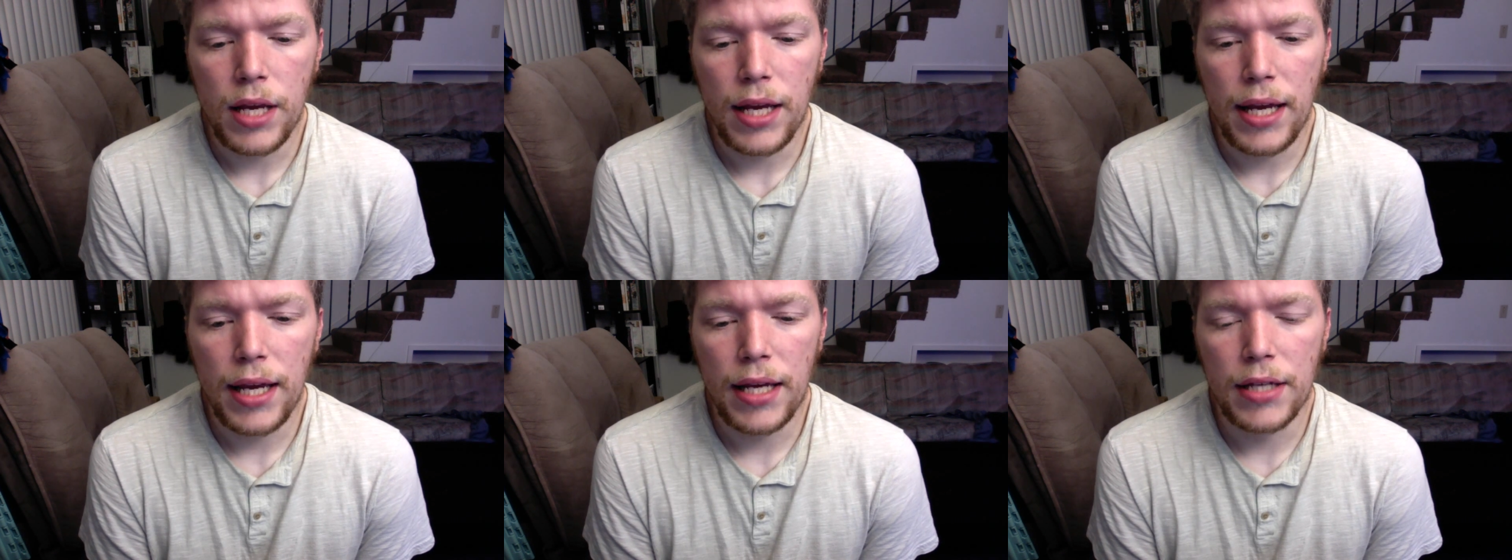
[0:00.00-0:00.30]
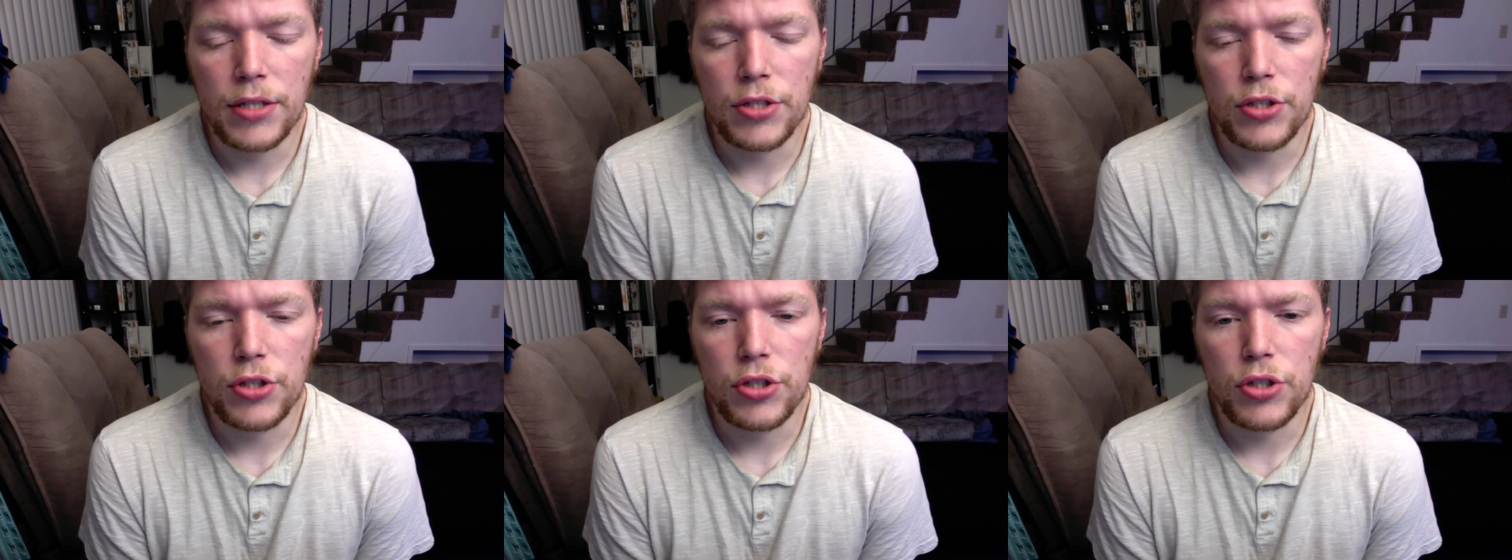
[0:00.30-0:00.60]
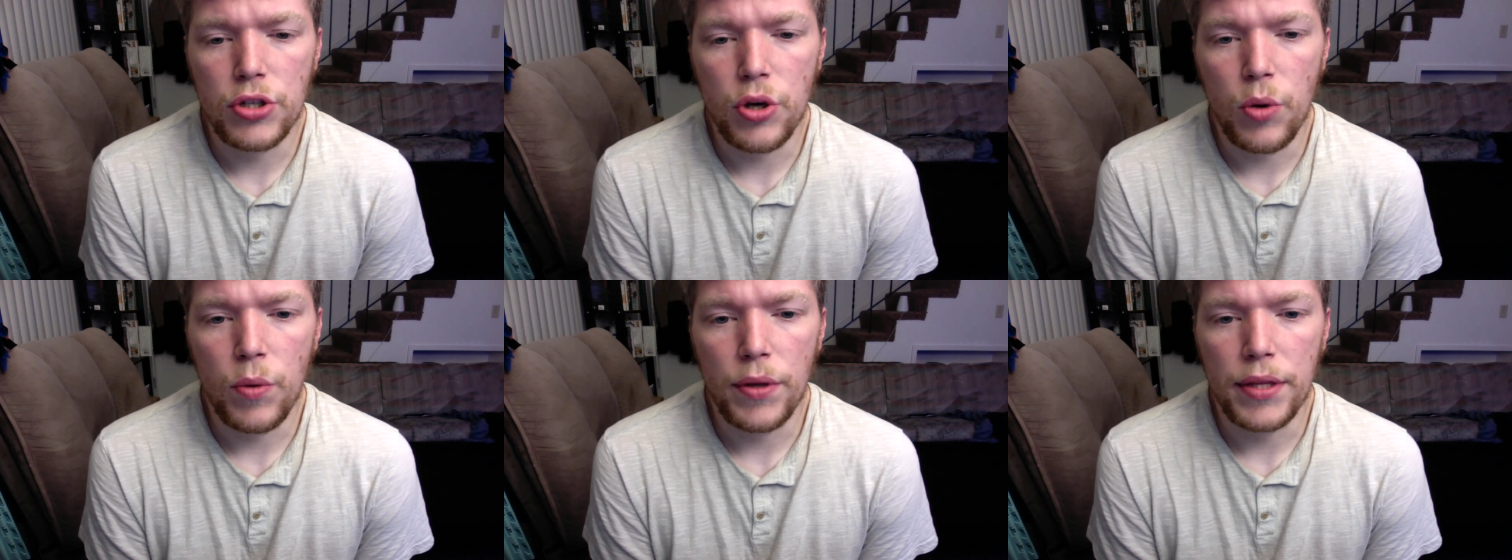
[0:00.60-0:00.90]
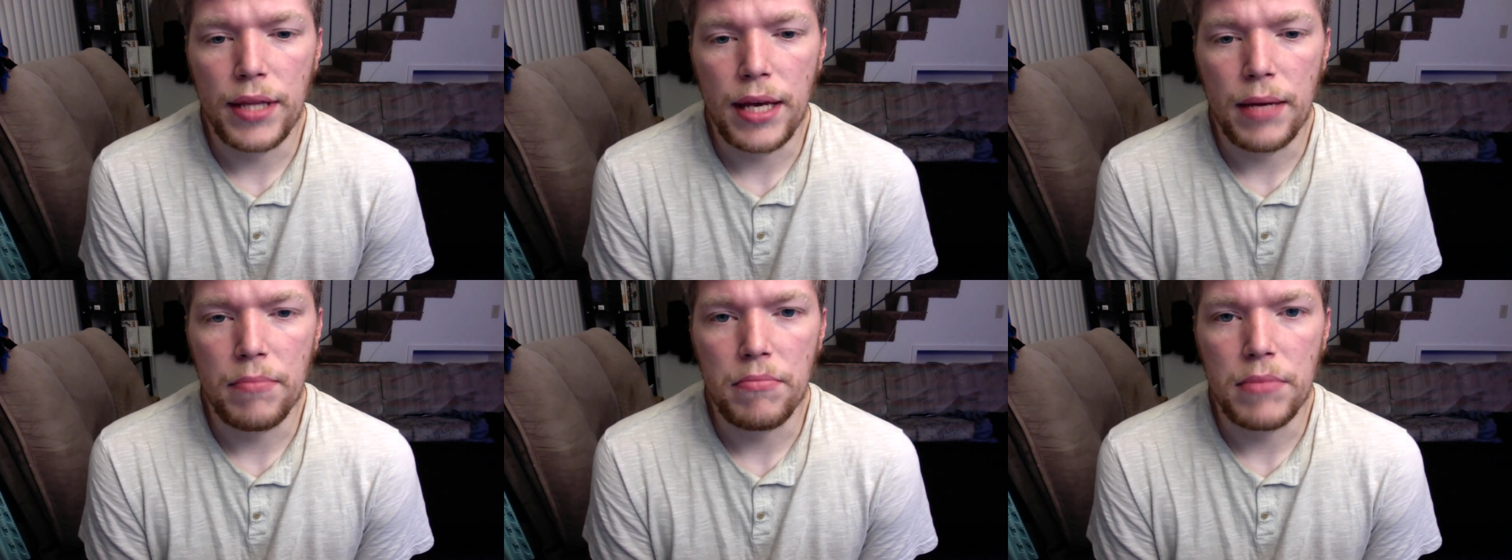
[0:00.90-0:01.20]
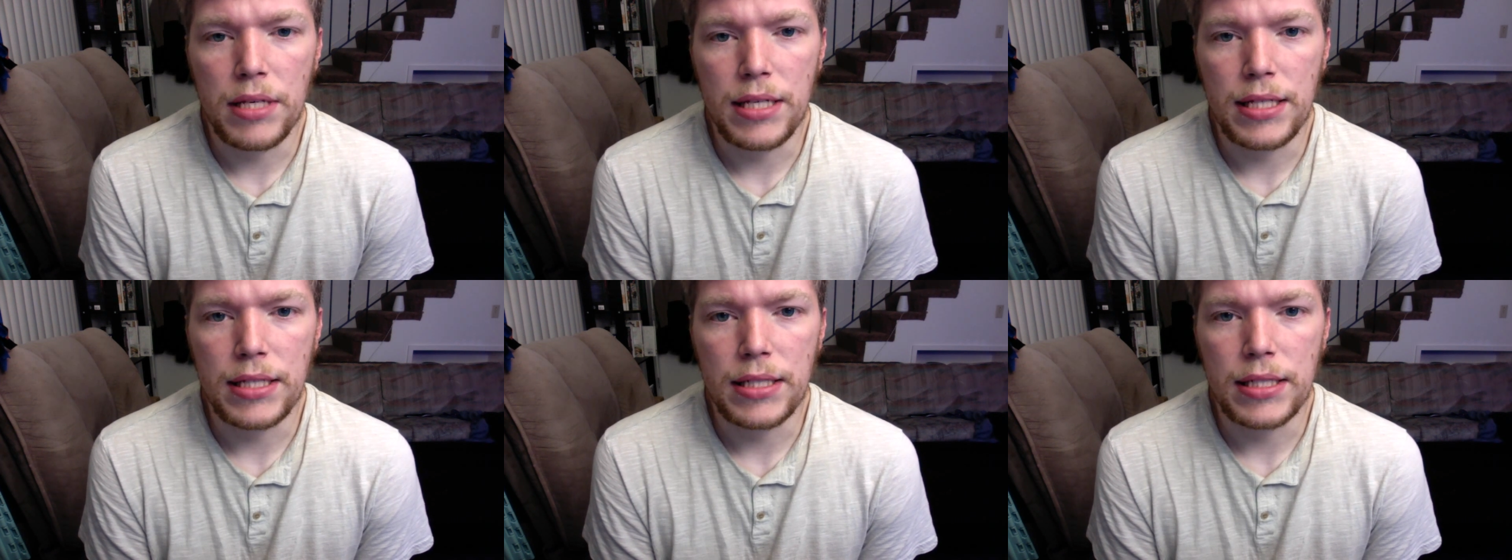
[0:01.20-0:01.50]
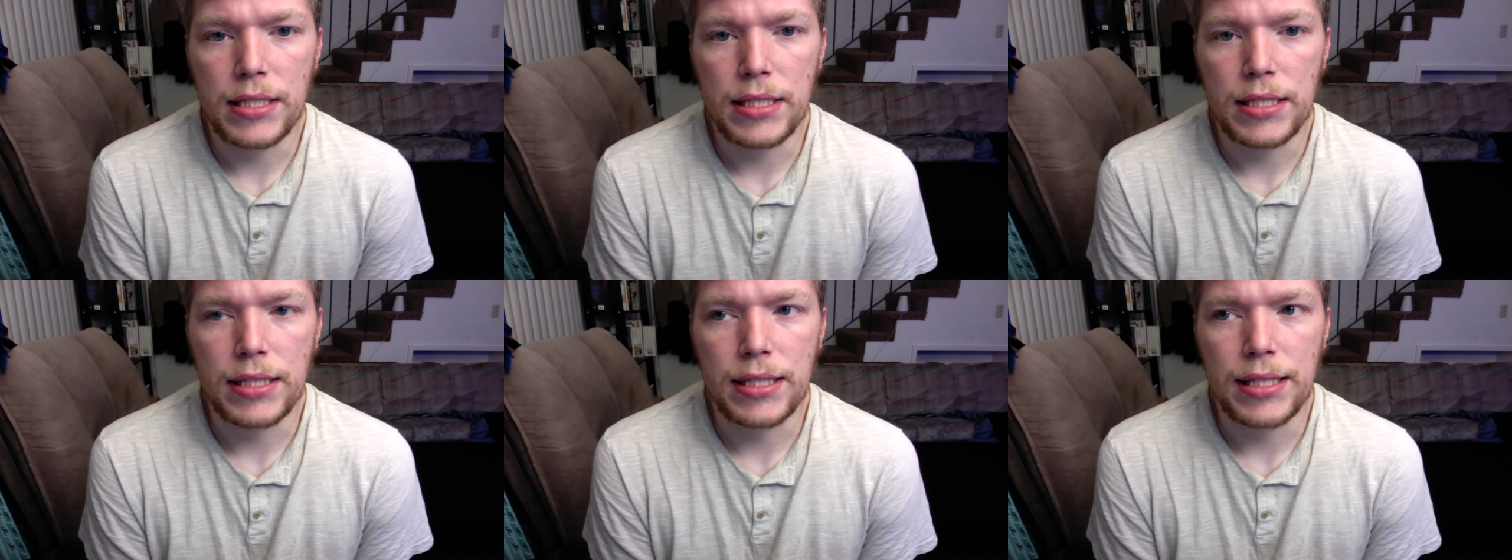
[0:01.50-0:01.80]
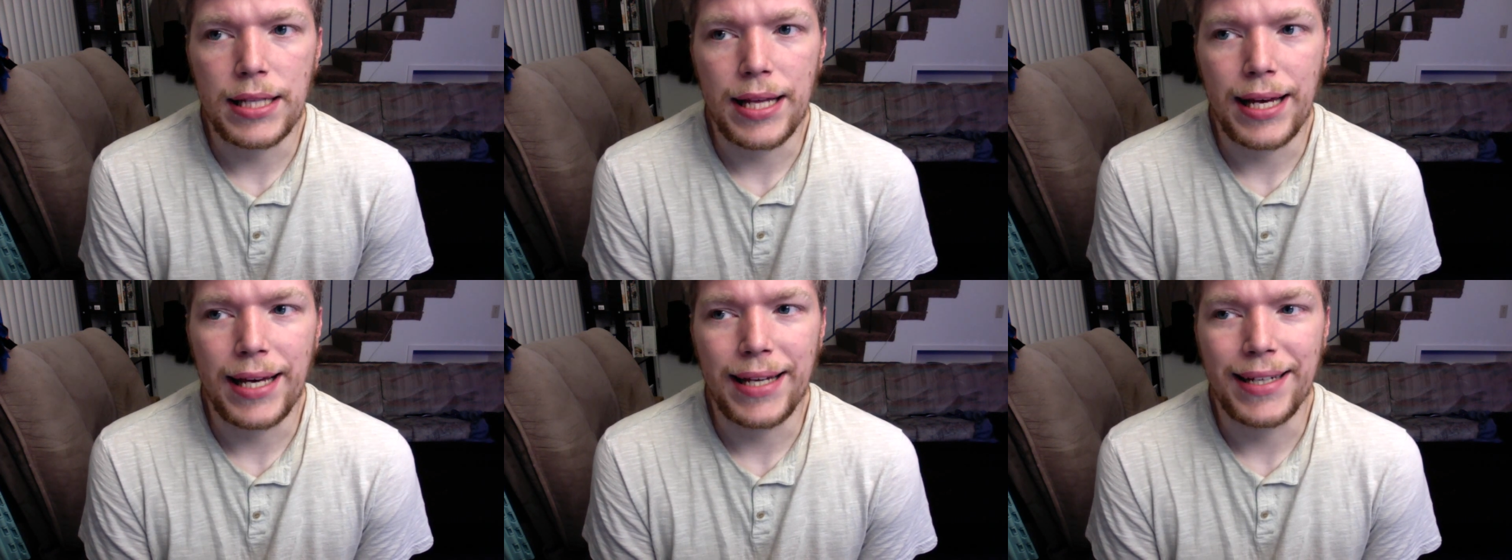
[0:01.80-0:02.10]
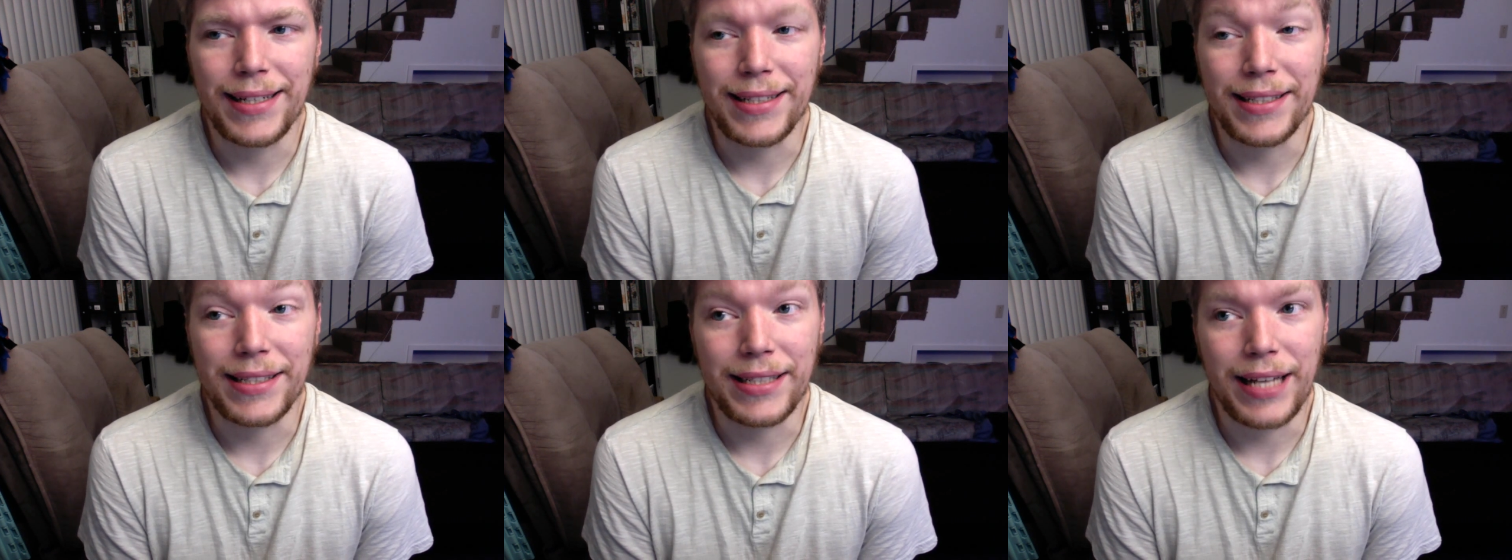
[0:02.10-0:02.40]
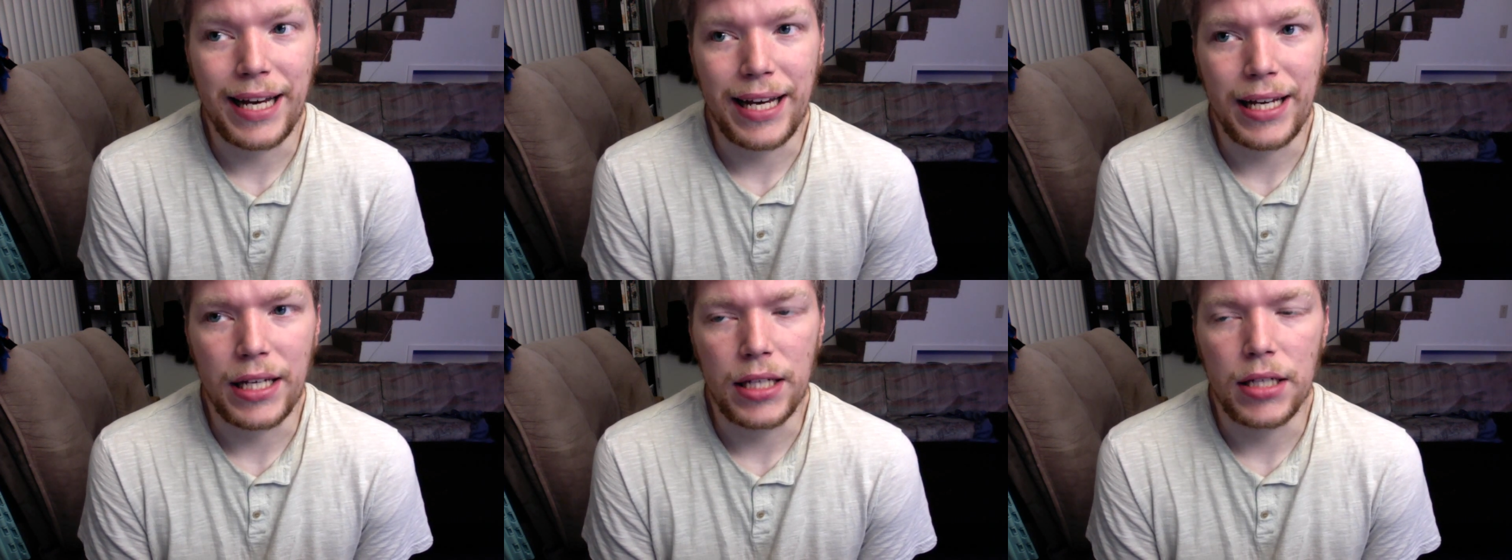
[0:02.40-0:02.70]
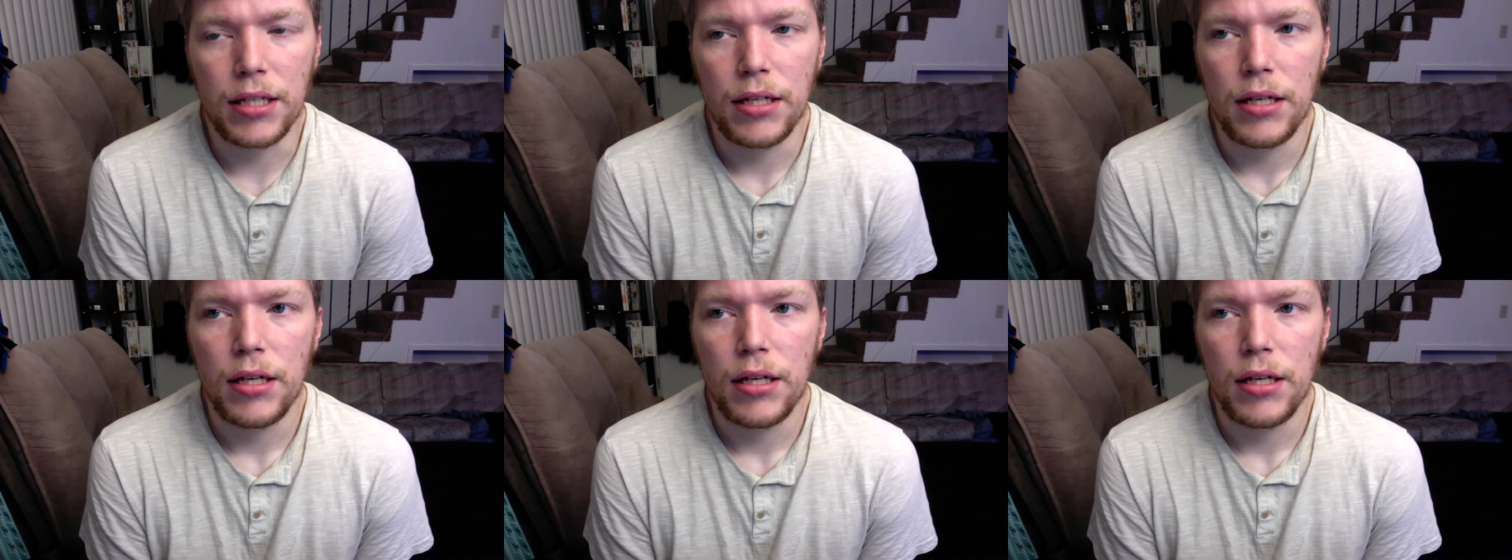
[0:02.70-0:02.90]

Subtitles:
and so what that means is that I